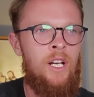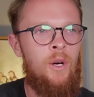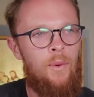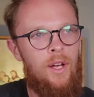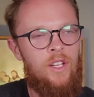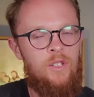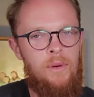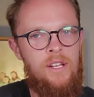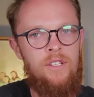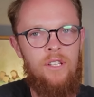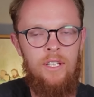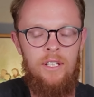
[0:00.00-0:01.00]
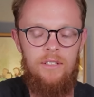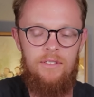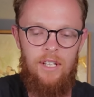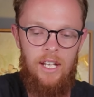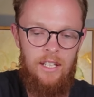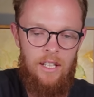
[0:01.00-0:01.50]
well, he's basically
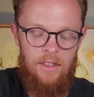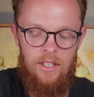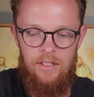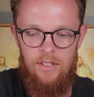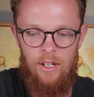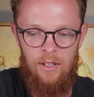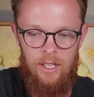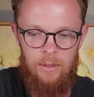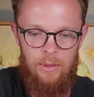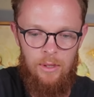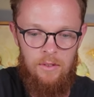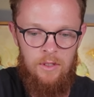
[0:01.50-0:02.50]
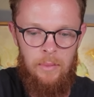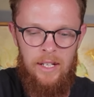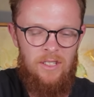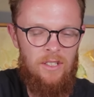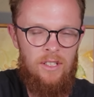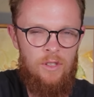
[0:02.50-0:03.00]
saying that these are liberal
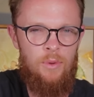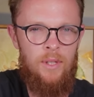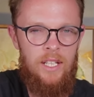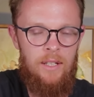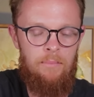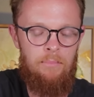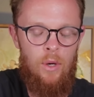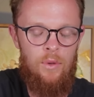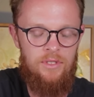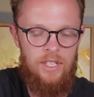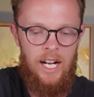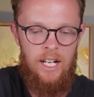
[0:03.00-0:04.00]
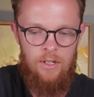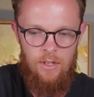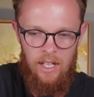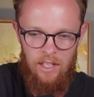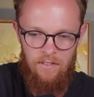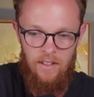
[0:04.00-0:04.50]
spaces. It's really both sides
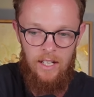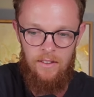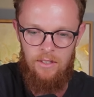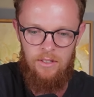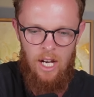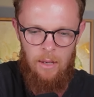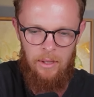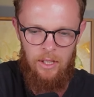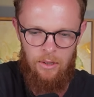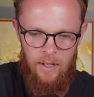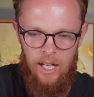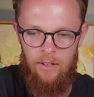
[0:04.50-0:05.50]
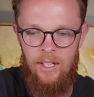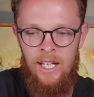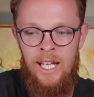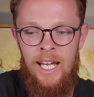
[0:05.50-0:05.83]
trying to find this common ground.